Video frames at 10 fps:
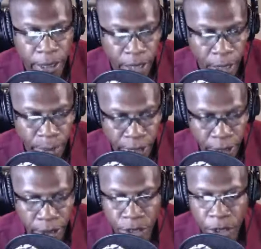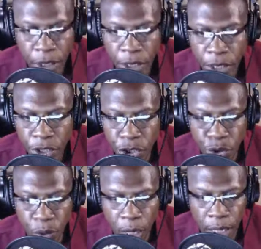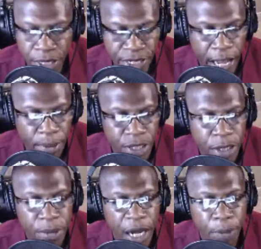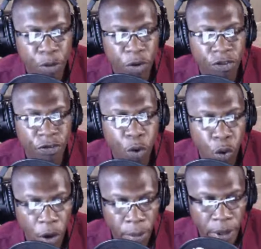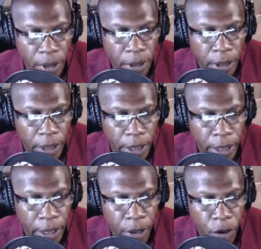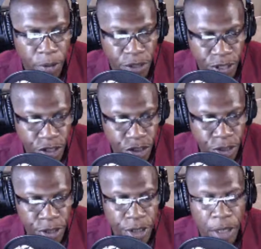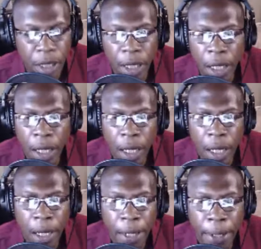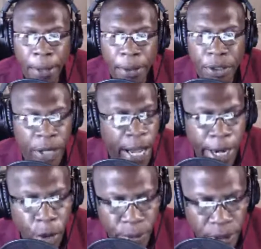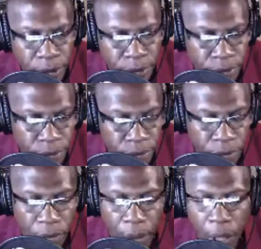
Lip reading: being elected and coming in to establish some type of reform in her positions, you're not helping.